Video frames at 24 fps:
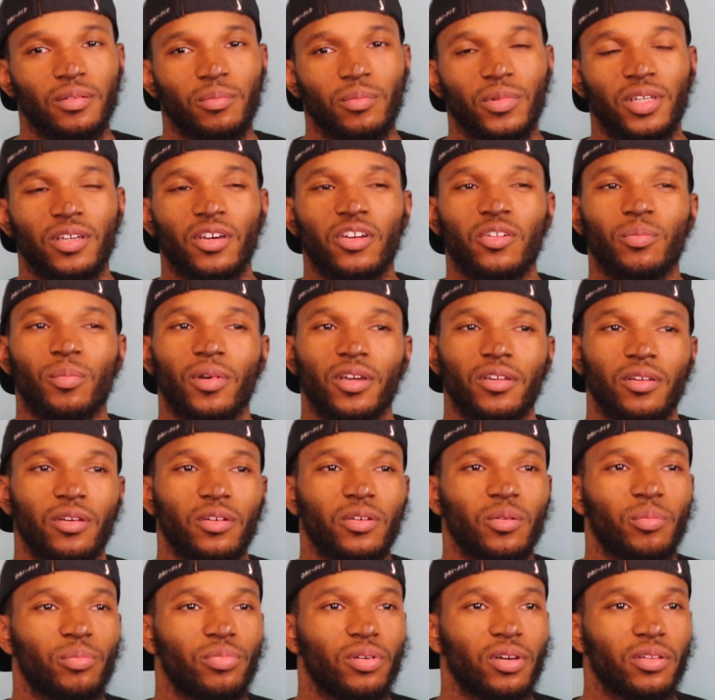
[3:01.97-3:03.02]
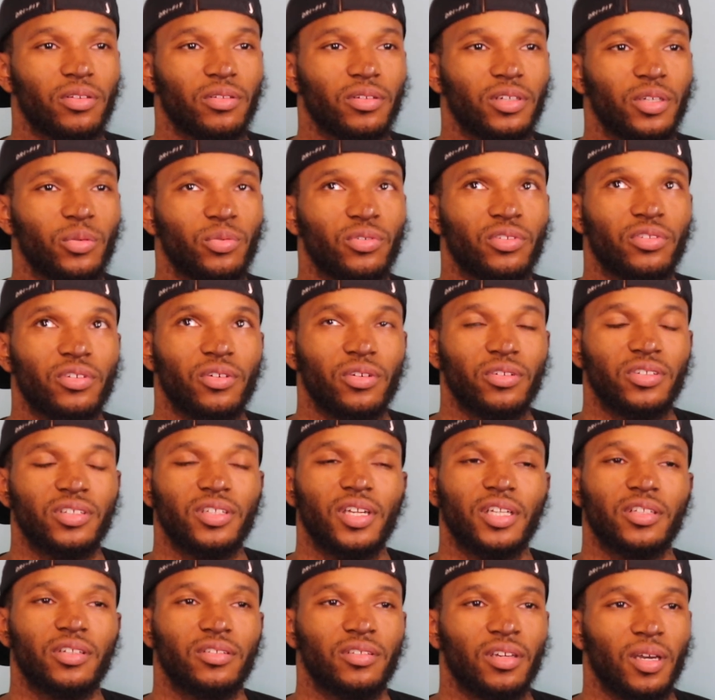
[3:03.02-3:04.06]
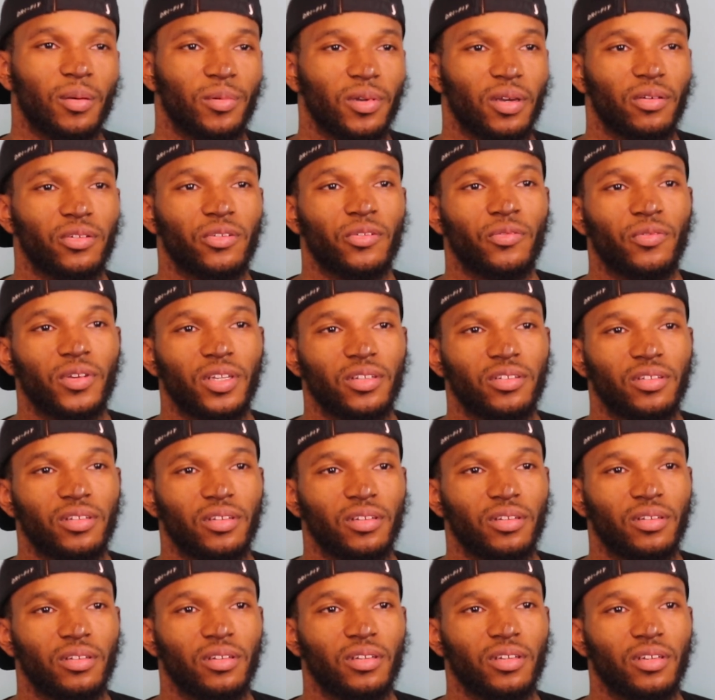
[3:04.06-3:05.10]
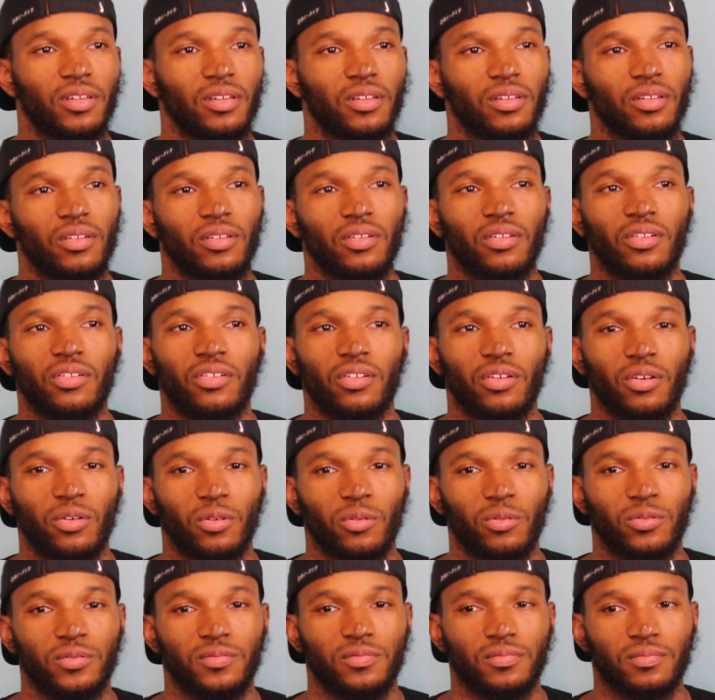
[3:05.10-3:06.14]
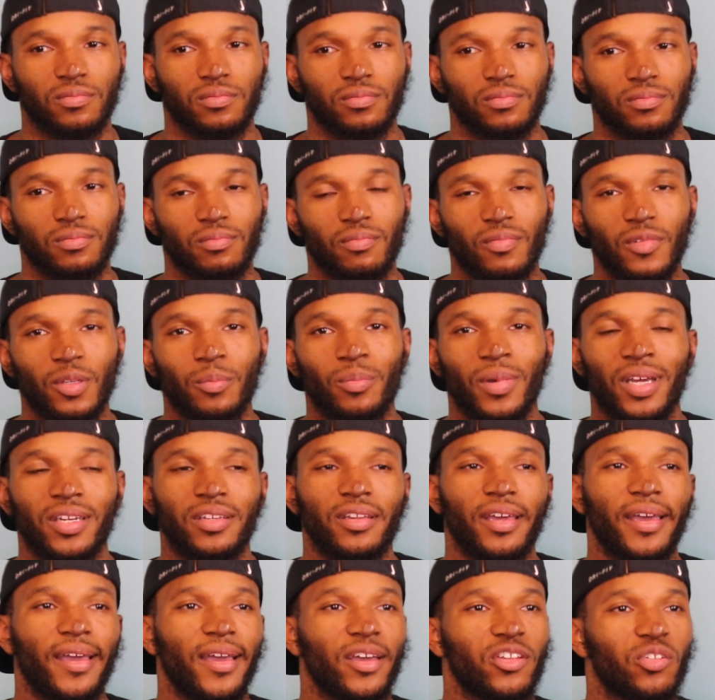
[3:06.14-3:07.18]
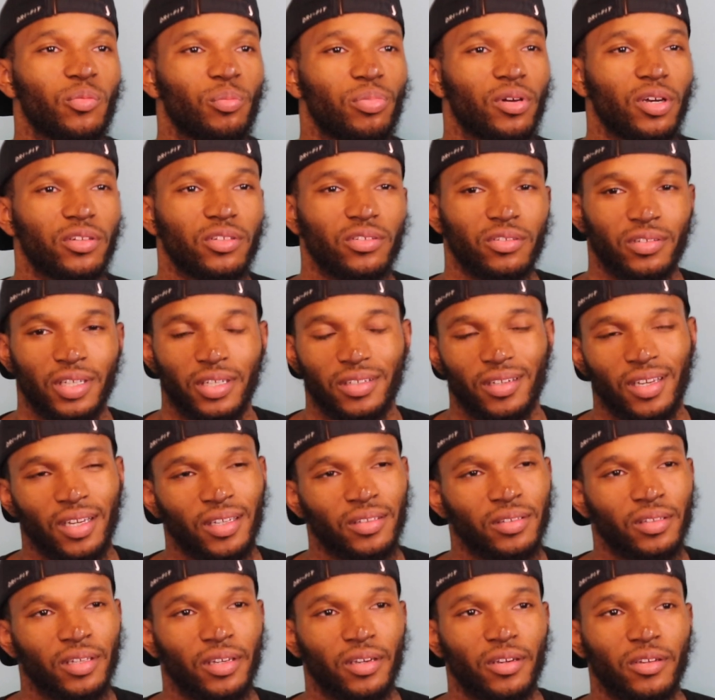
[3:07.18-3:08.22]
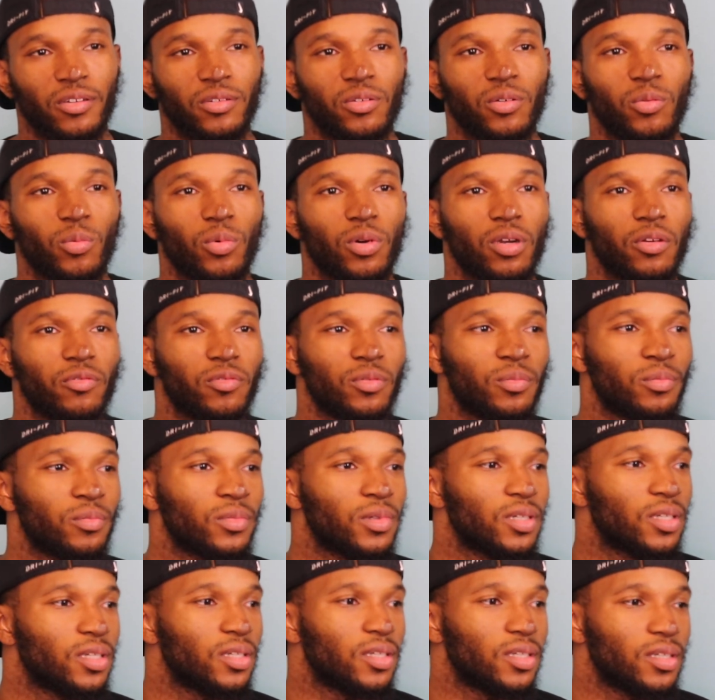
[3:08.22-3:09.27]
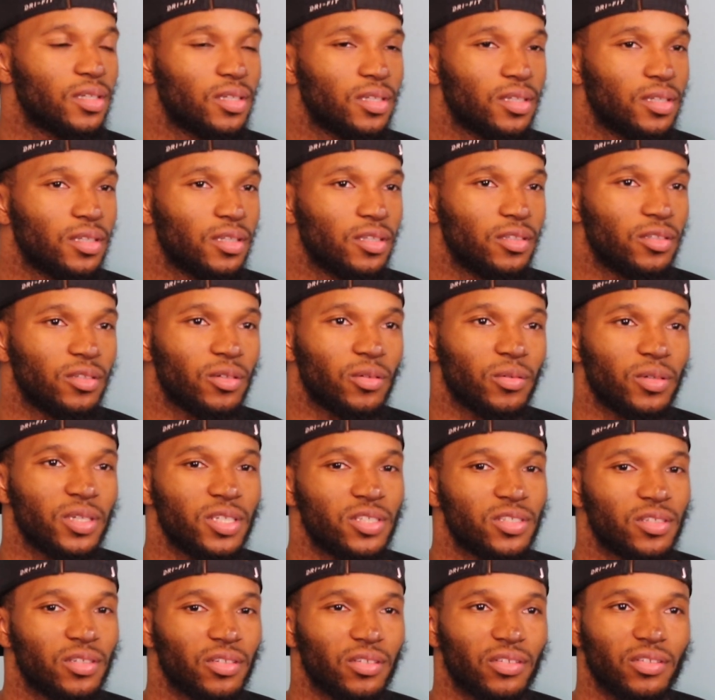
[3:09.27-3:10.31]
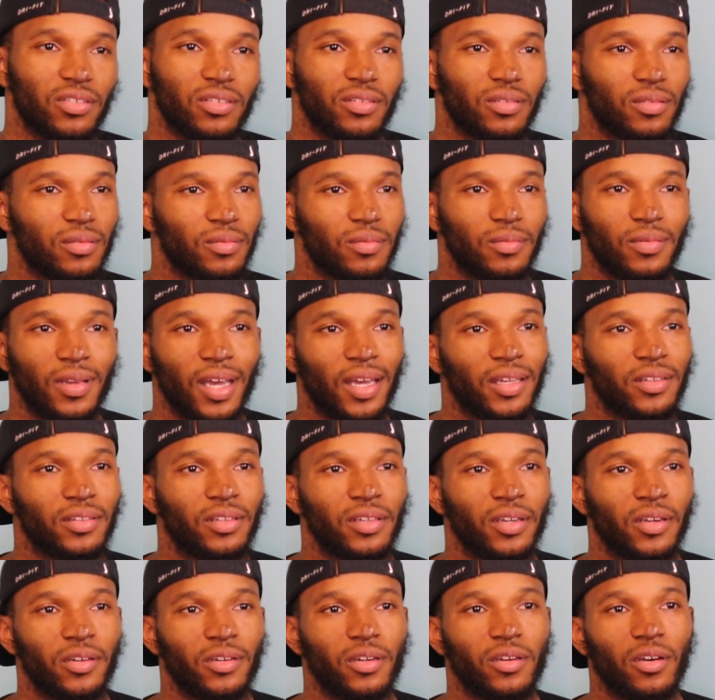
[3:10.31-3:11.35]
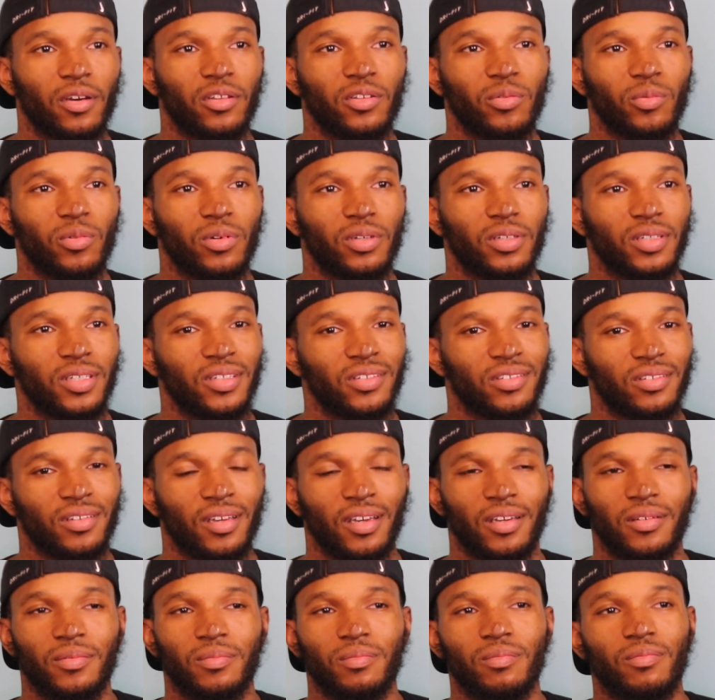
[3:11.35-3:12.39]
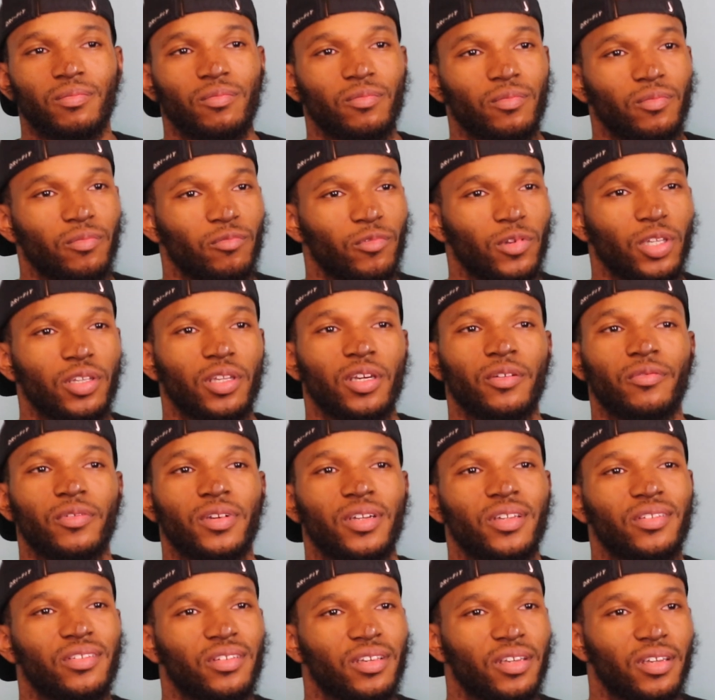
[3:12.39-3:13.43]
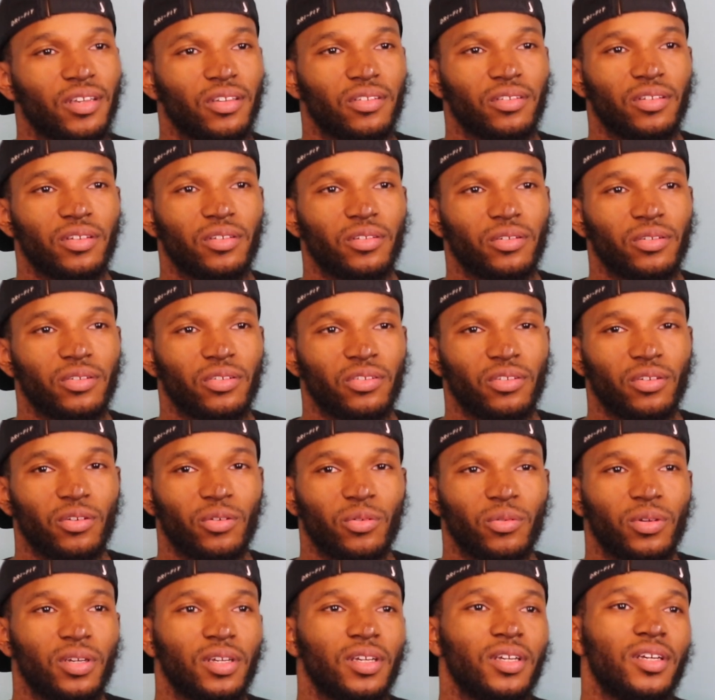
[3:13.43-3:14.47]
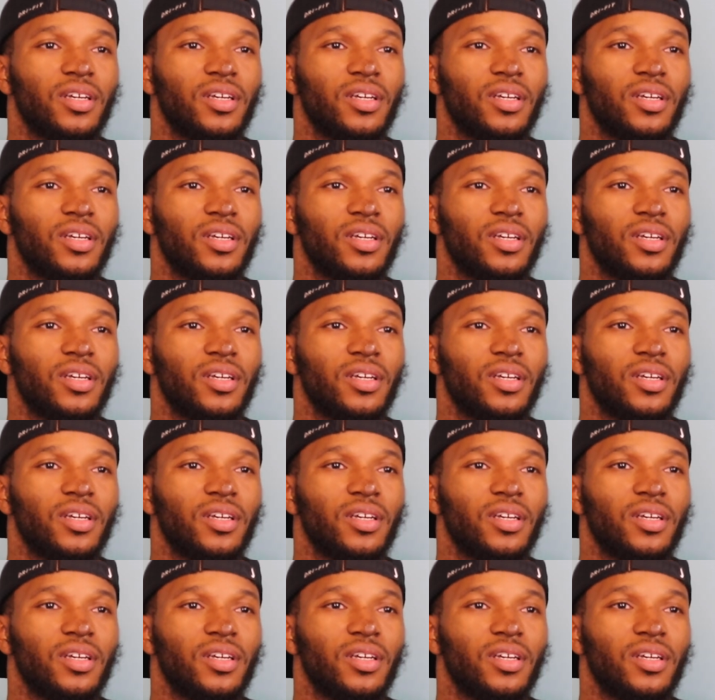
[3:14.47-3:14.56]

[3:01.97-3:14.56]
because my younger brother, he was 13 at the time and I was 15. So my dad's brothers, they're not there. One of them, he's just not there, and the other one, he's not really there for his kids either. So